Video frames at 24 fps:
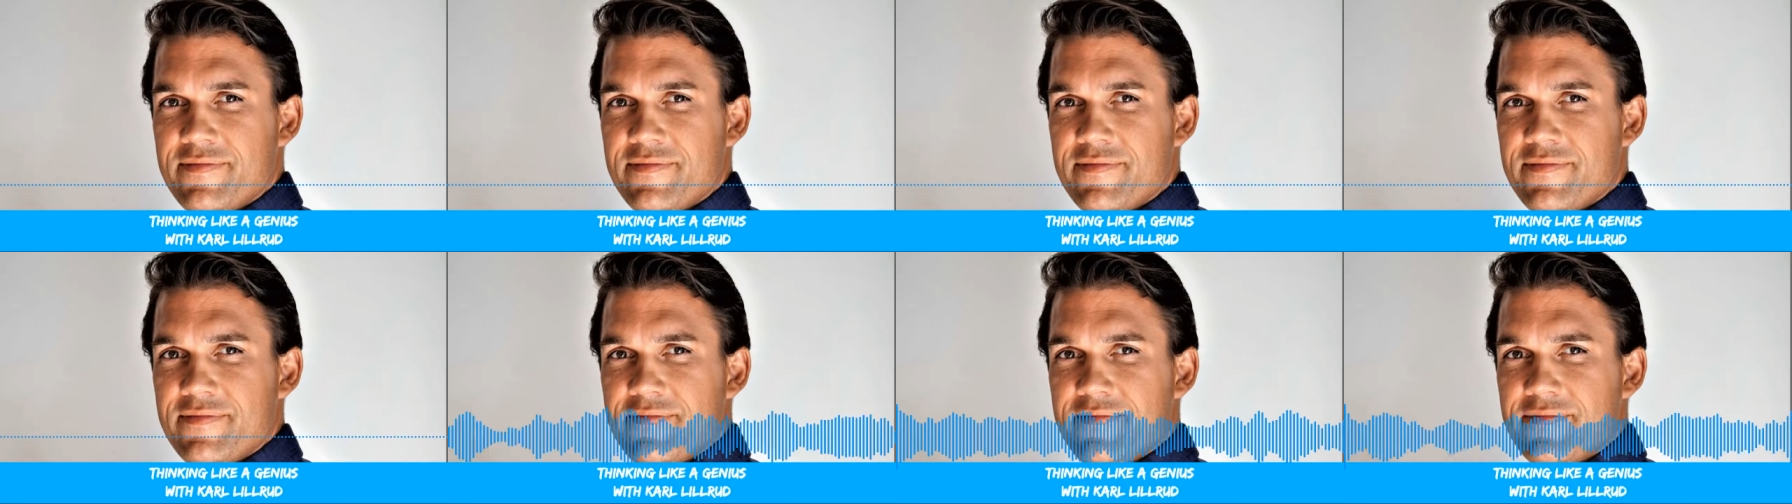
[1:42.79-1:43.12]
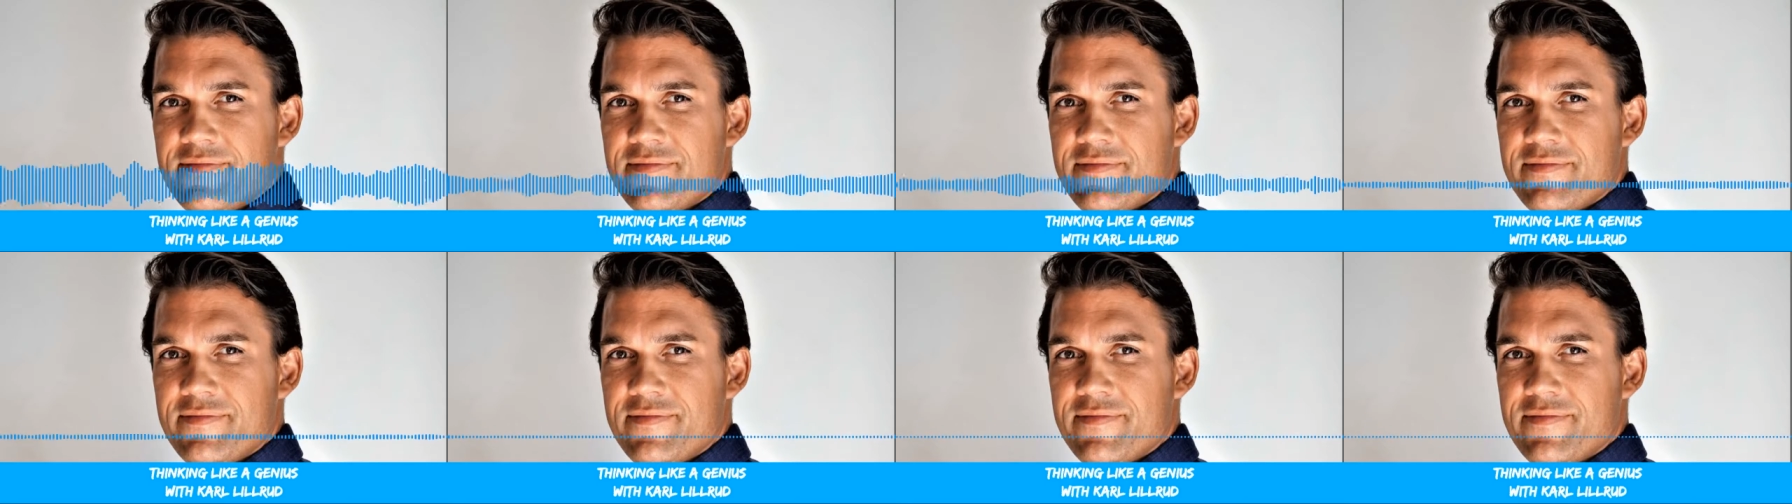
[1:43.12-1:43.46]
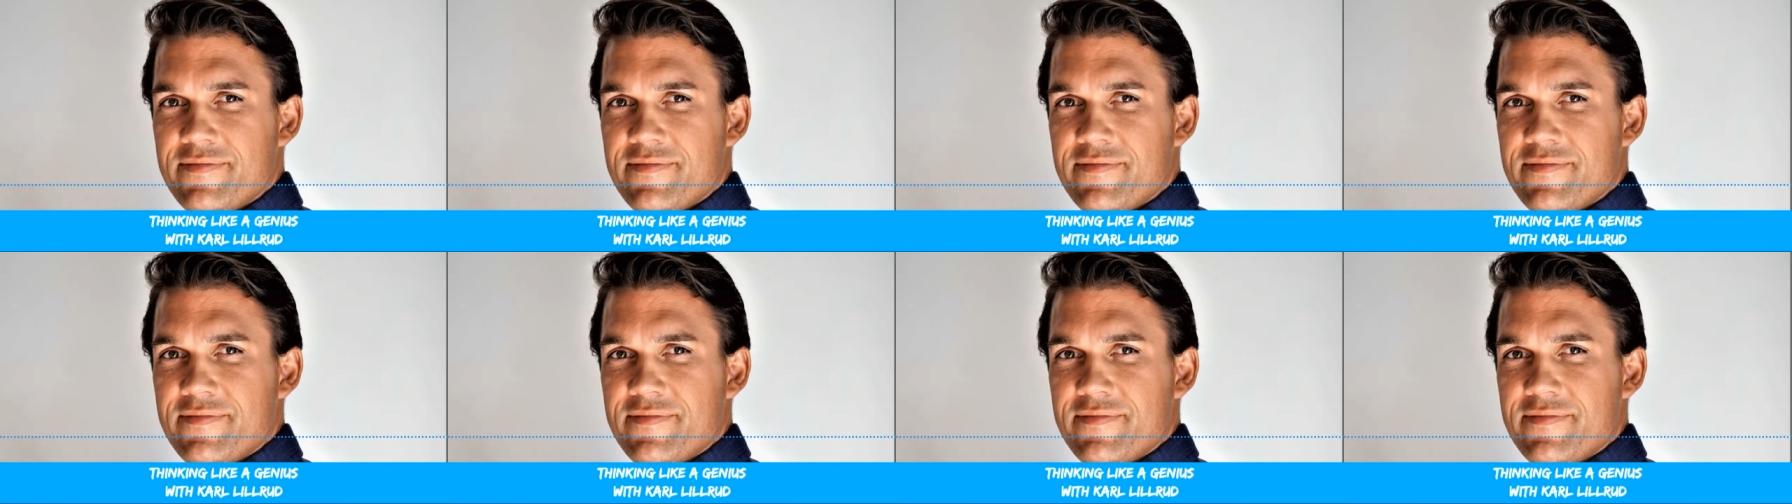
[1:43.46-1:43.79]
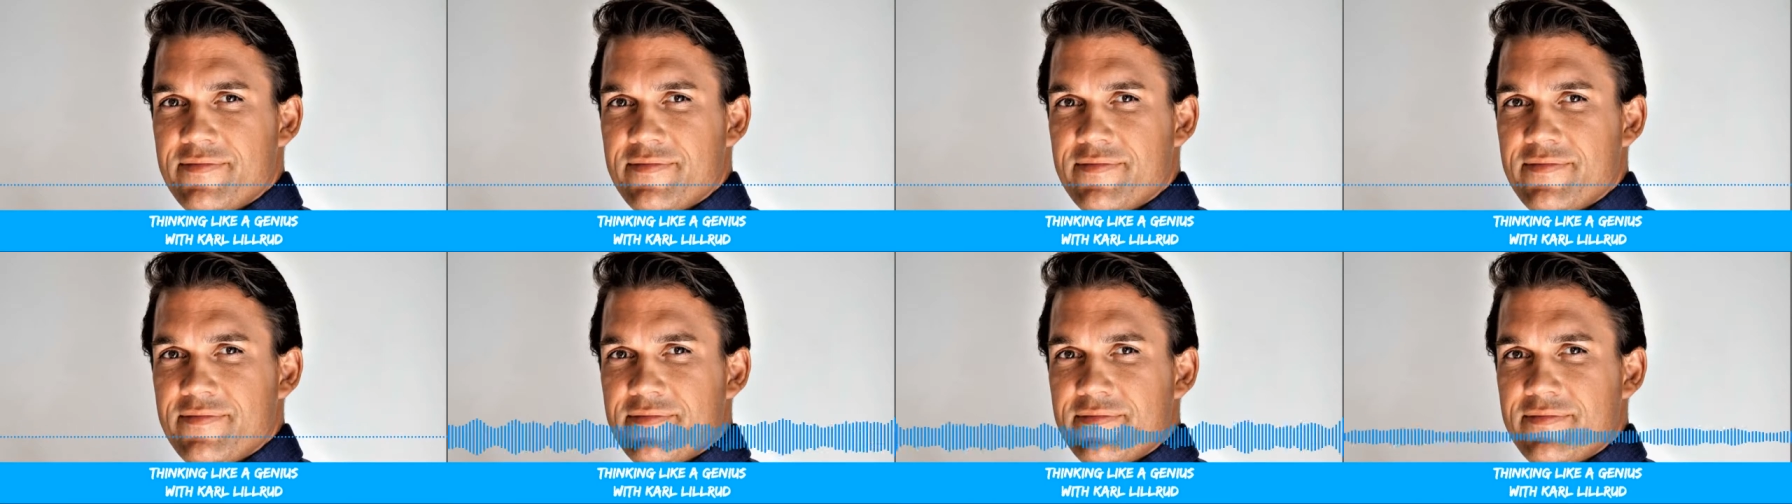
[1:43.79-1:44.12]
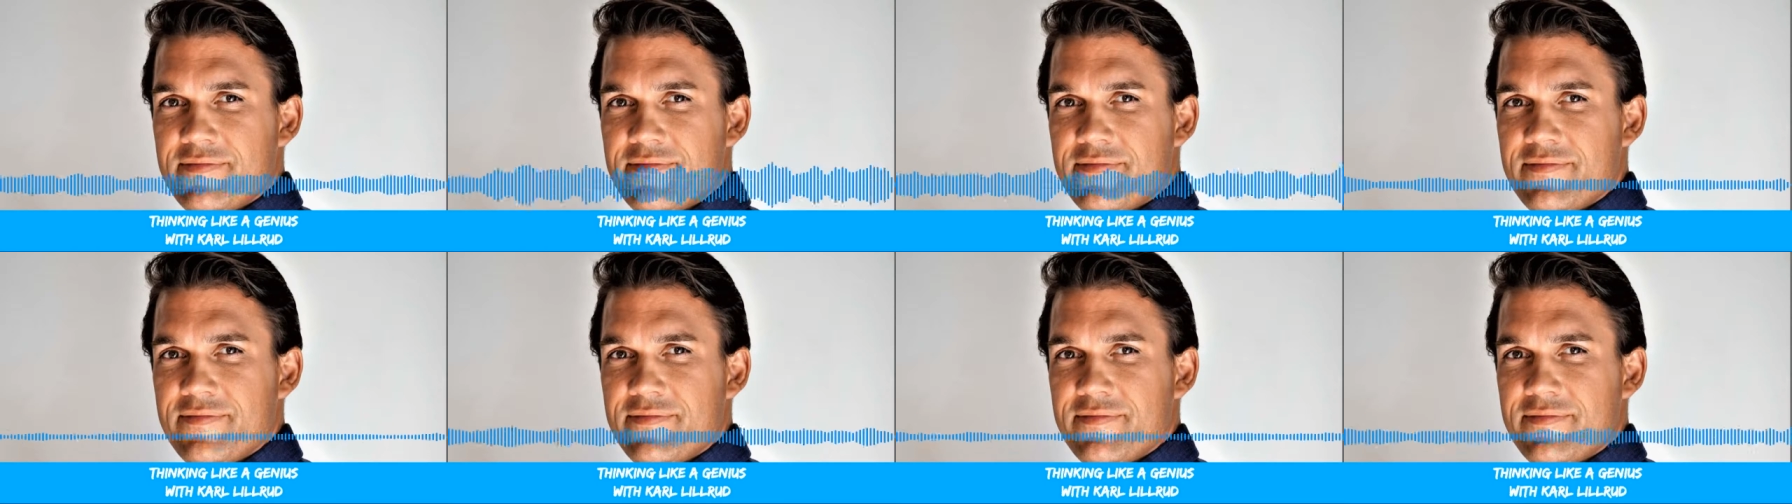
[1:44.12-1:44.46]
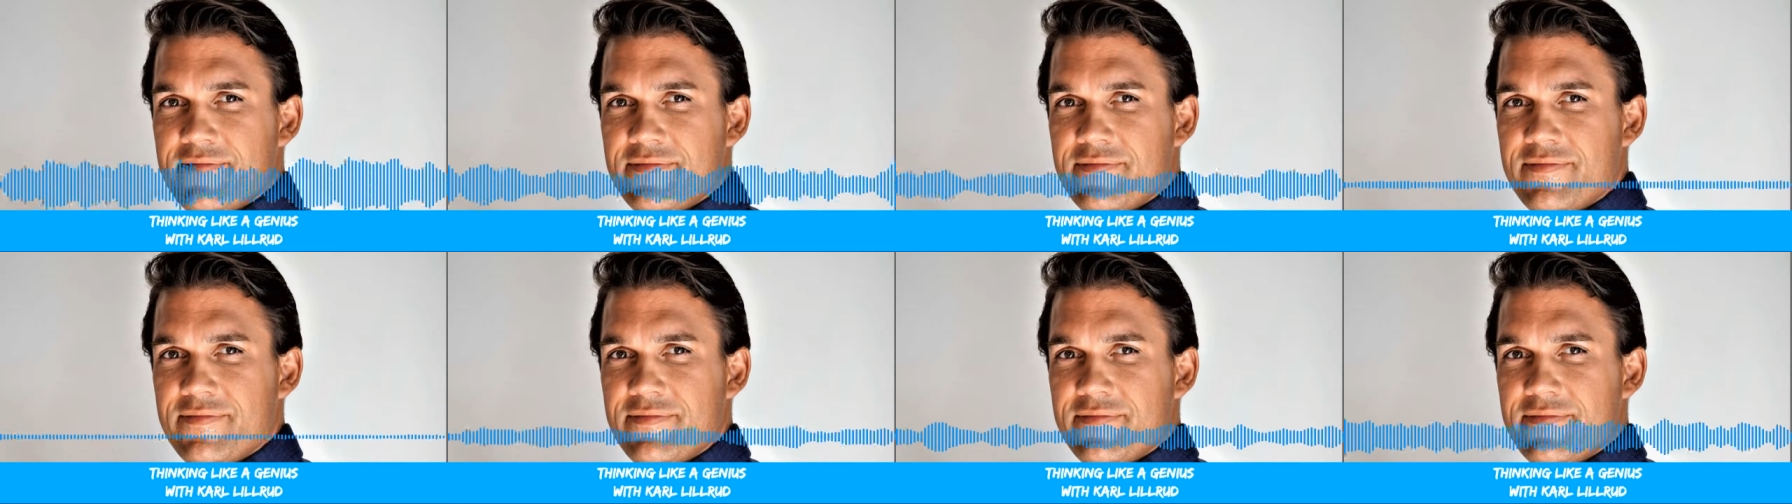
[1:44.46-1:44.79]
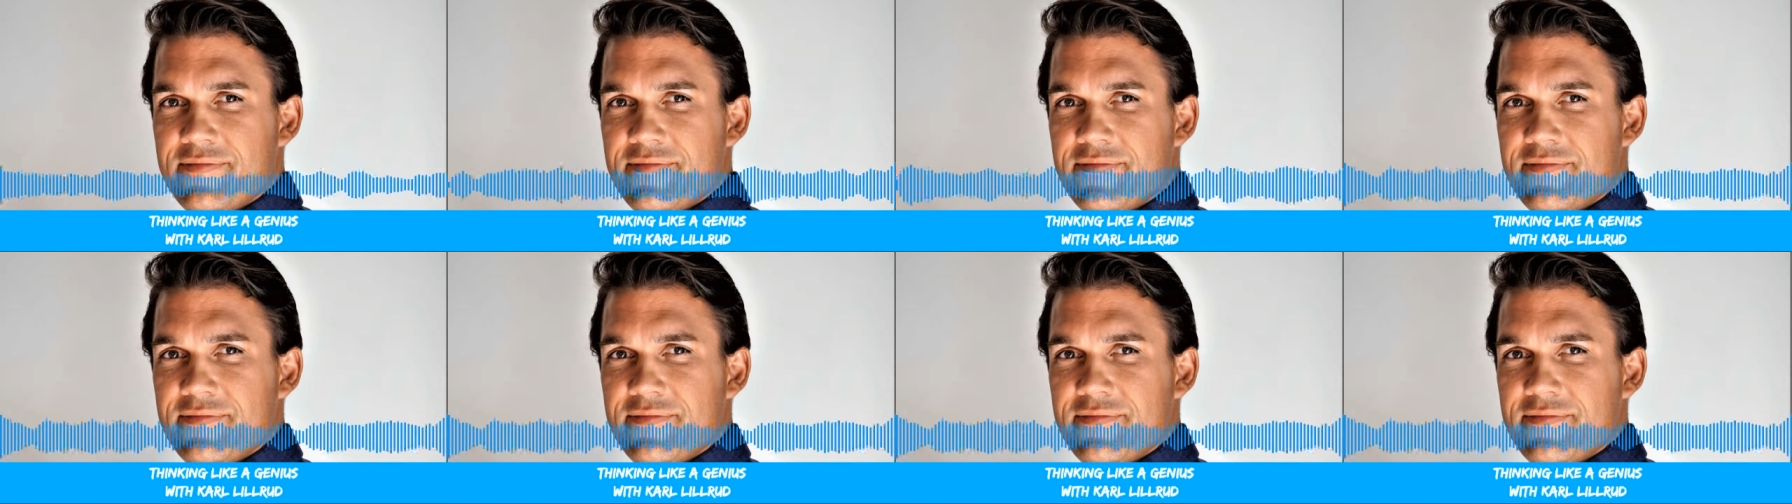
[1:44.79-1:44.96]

and it was quite